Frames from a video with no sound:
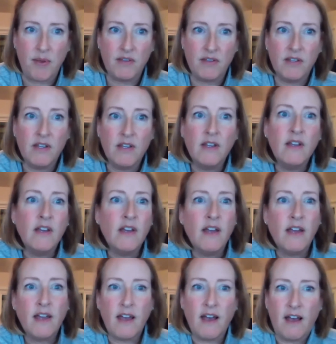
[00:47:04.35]
up
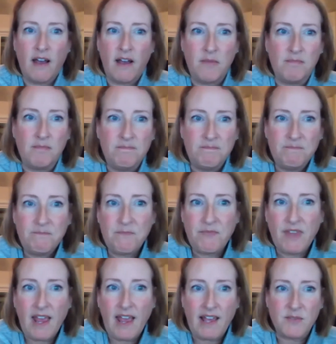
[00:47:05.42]
um,
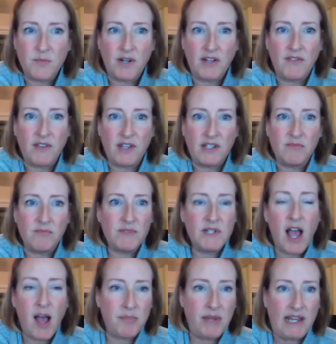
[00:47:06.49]
as one of the
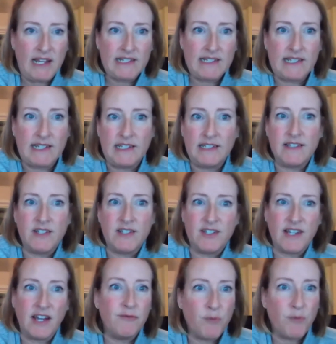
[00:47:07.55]
topics, and it's
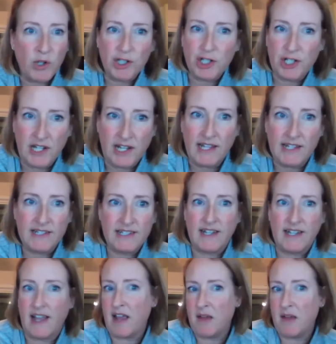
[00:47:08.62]
just unfortunate.